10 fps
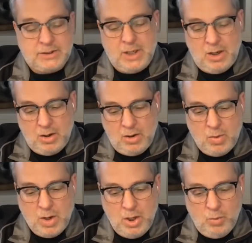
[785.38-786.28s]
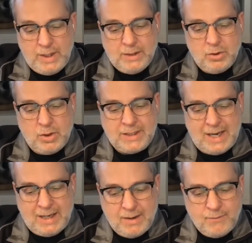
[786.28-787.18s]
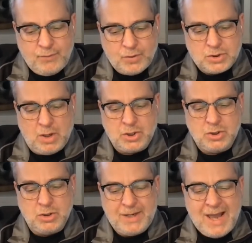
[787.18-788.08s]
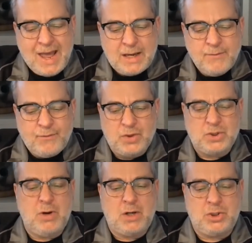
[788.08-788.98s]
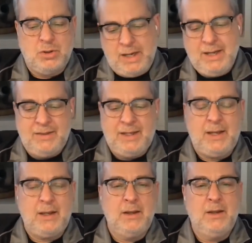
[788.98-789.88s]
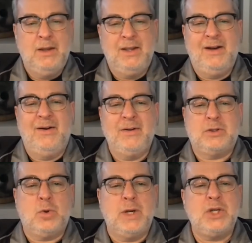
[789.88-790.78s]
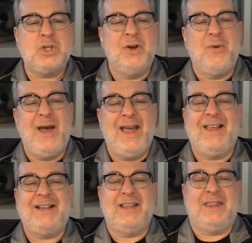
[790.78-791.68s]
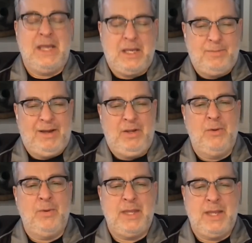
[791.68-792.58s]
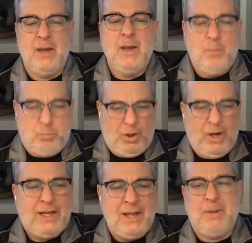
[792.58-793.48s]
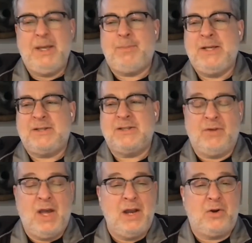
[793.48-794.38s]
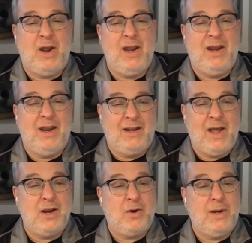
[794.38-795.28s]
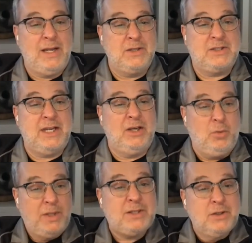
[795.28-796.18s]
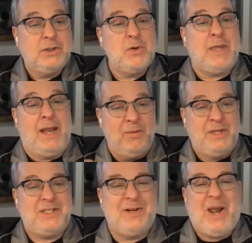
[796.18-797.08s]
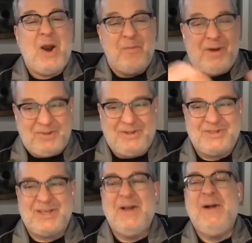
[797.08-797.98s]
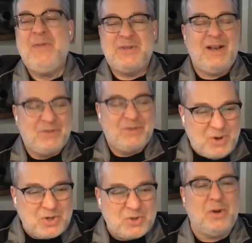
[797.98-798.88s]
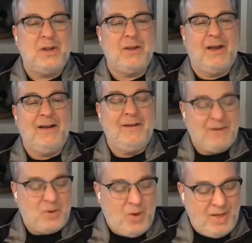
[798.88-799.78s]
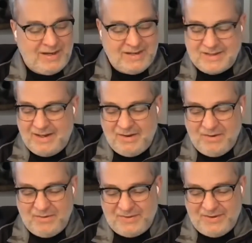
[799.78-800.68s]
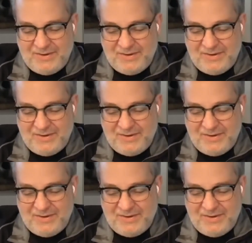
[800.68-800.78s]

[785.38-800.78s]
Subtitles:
And so we looked at infrastructure, but not infrastructure in the traditional way. I like to think about, in the breaking big pieces of concrete and steel. We still do that, and we still care about those kind of structural qualities of